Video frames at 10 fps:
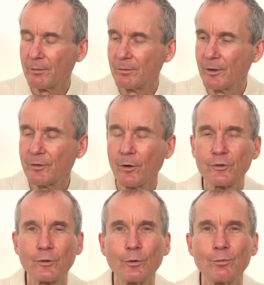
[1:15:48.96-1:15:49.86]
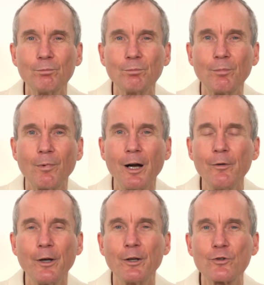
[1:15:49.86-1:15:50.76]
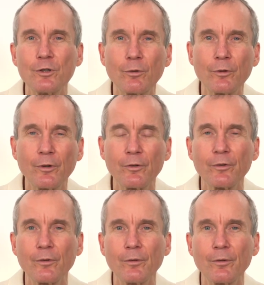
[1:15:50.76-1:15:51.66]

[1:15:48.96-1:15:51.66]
this sounds good. I have energy for this.